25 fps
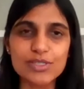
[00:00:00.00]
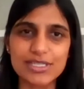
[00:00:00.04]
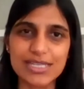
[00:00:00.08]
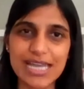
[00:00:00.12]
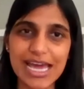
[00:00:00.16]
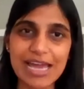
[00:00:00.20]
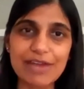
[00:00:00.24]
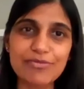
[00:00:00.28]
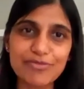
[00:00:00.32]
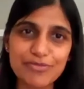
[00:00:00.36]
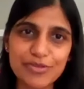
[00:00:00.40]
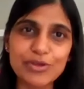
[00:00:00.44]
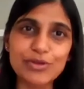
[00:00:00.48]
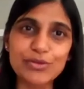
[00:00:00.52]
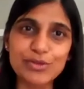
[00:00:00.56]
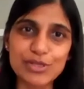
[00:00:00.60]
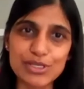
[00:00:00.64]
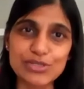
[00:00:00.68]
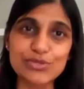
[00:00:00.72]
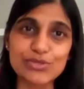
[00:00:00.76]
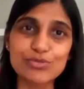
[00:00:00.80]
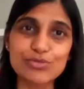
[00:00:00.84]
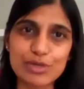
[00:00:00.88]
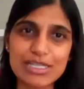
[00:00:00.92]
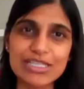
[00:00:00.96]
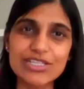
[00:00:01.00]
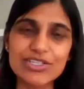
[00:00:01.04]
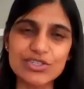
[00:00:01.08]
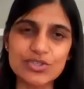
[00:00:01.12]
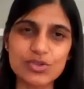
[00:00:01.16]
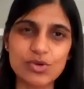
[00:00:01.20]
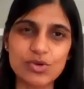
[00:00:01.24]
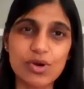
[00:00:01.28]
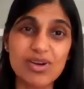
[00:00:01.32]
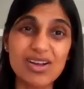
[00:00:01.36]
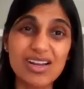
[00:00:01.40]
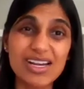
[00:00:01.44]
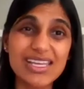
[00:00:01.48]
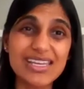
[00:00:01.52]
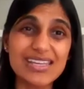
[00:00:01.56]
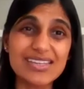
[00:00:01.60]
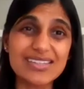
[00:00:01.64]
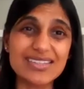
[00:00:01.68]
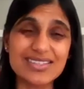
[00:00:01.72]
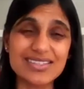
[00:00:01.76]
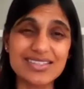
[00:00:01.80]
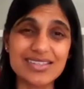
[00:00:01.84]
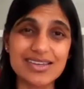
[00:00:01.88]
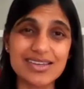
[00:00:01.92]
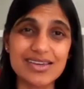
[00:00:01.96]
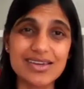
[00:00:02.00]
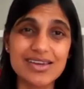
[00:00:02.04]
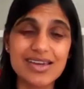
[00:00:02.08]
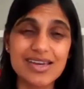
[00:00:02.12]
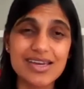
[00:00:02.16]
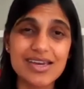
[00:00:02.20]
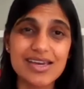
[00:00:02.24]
and I feel this really strongly, is to